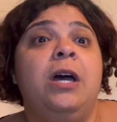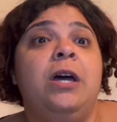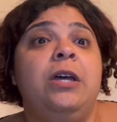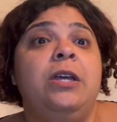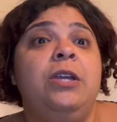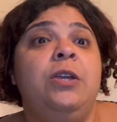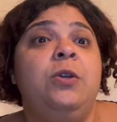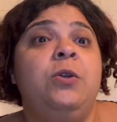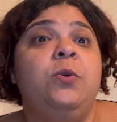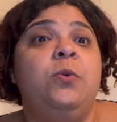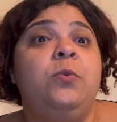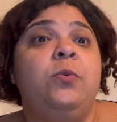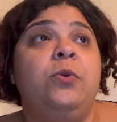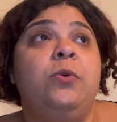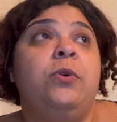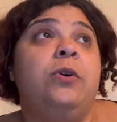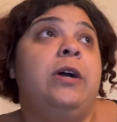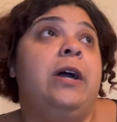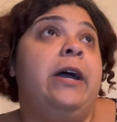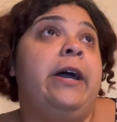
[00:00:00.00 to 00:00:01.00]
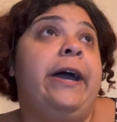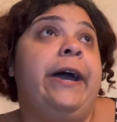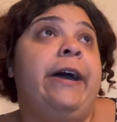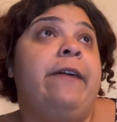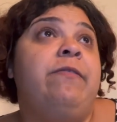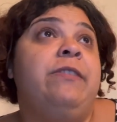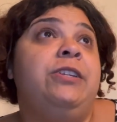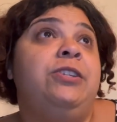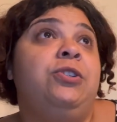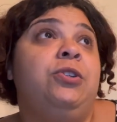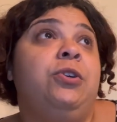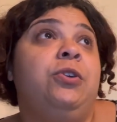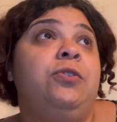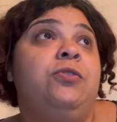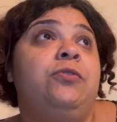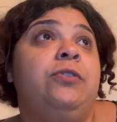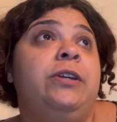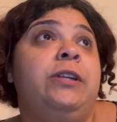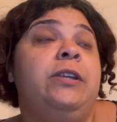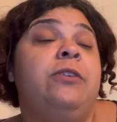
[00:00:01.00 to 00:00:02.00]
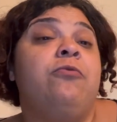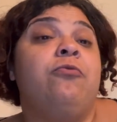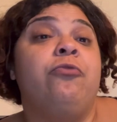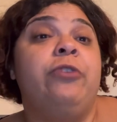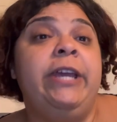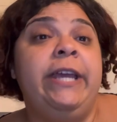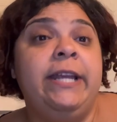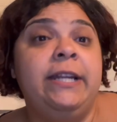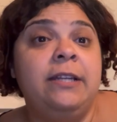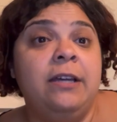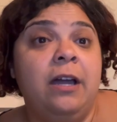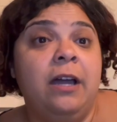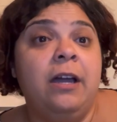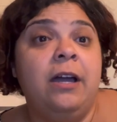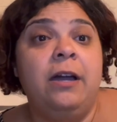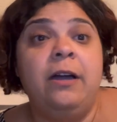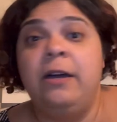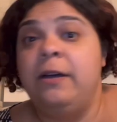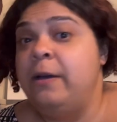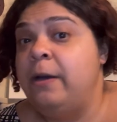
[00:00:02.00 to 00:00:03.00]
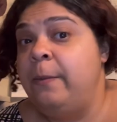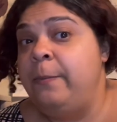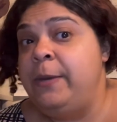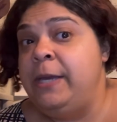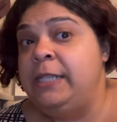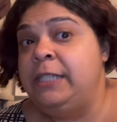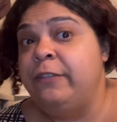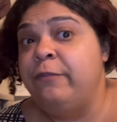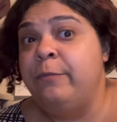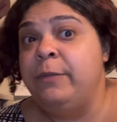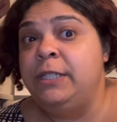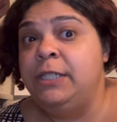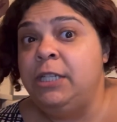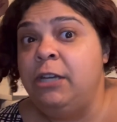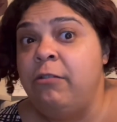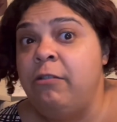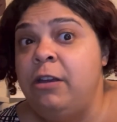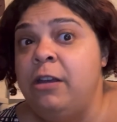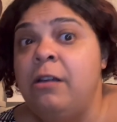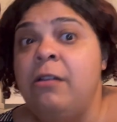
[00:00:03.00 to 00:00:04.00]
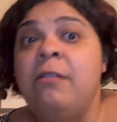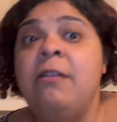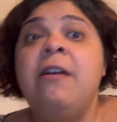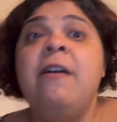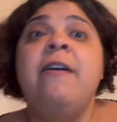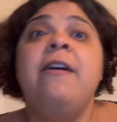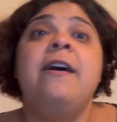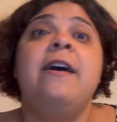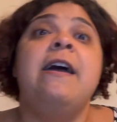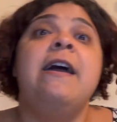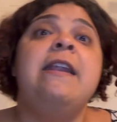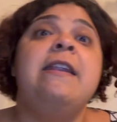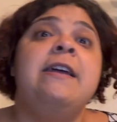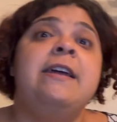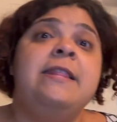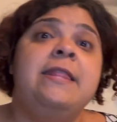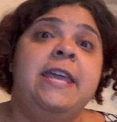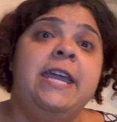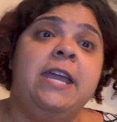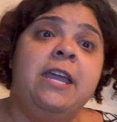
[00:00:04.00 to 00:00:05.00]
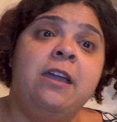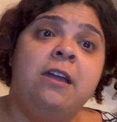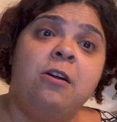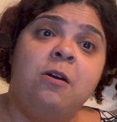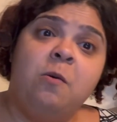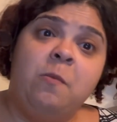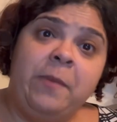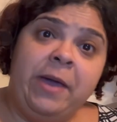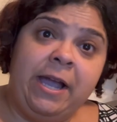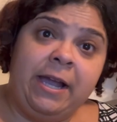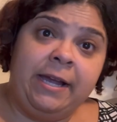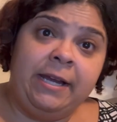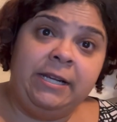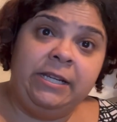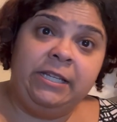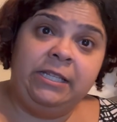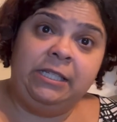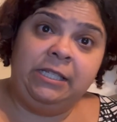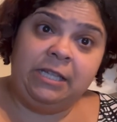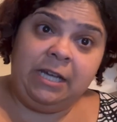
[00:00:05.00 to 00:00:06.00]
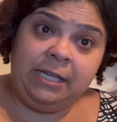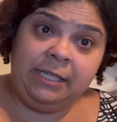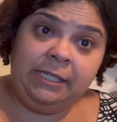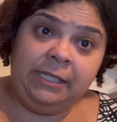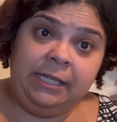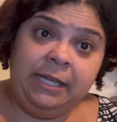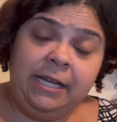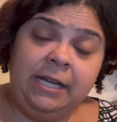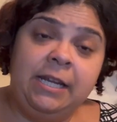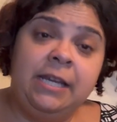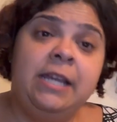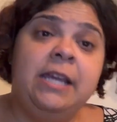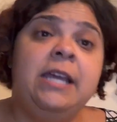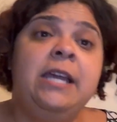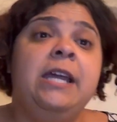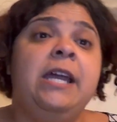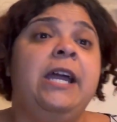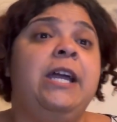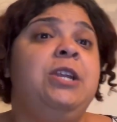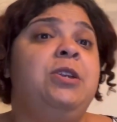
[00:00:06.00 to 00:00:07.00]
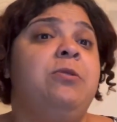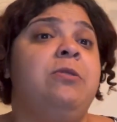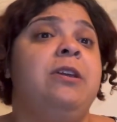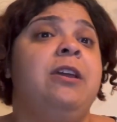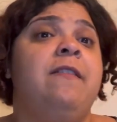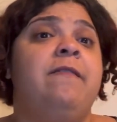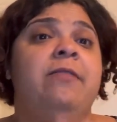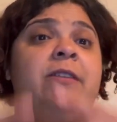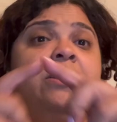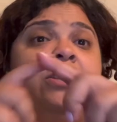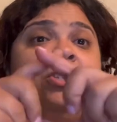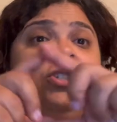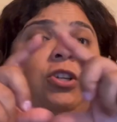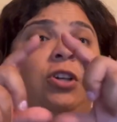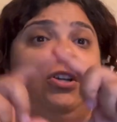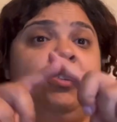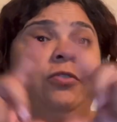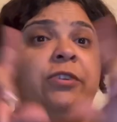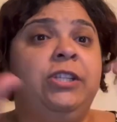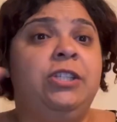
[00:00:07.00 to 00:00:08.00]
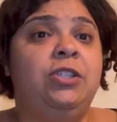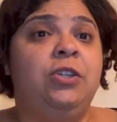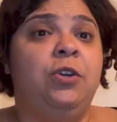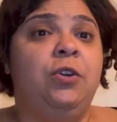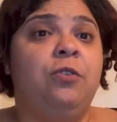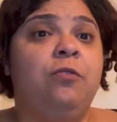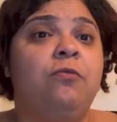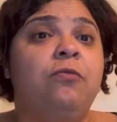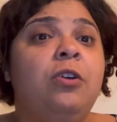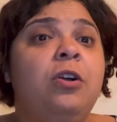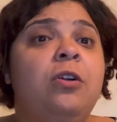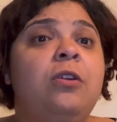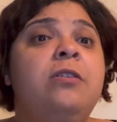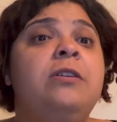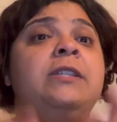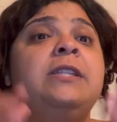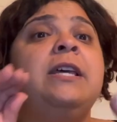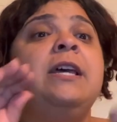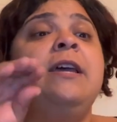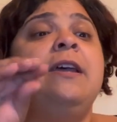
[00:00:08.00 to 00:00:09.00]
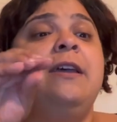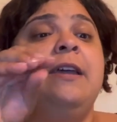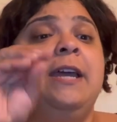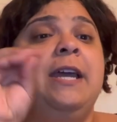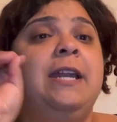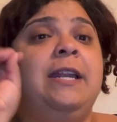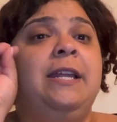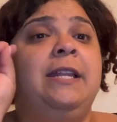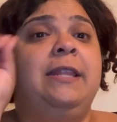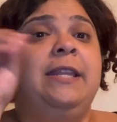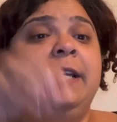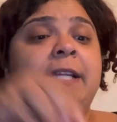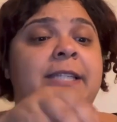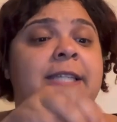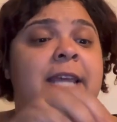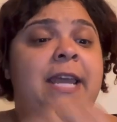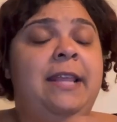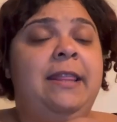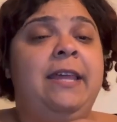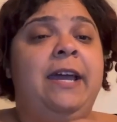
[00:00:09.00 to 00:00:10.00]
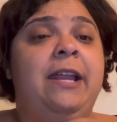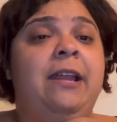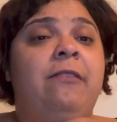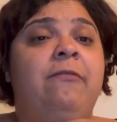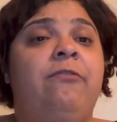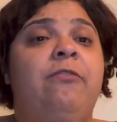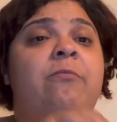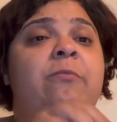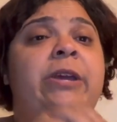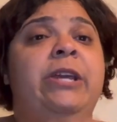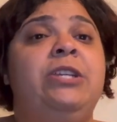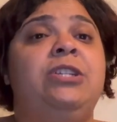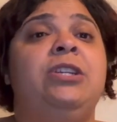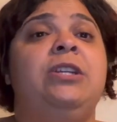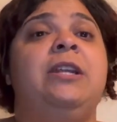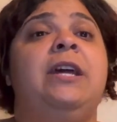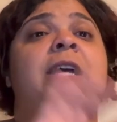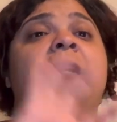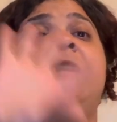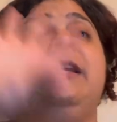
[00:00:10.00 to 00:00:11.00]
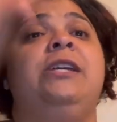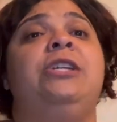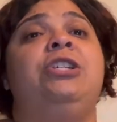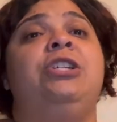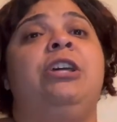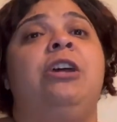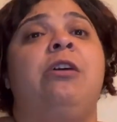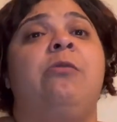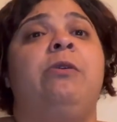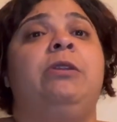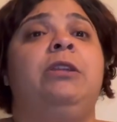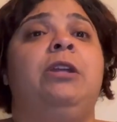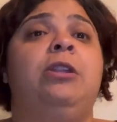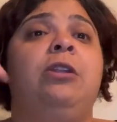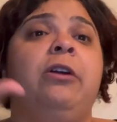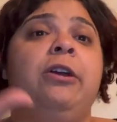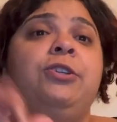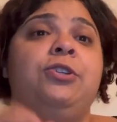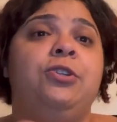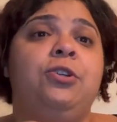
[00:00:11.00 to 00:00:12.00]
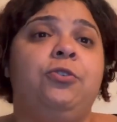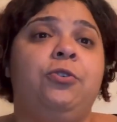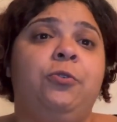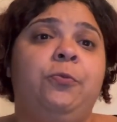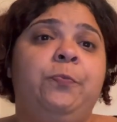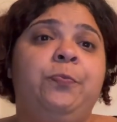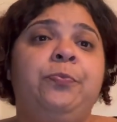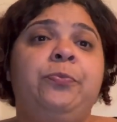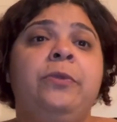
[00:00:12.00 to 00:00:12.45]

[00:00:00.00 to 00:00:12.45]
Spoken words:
You have the children read a piece of material, and then they can go back and discuss it, and you give the children certain roles, and then they take that information and they share it with the larger group.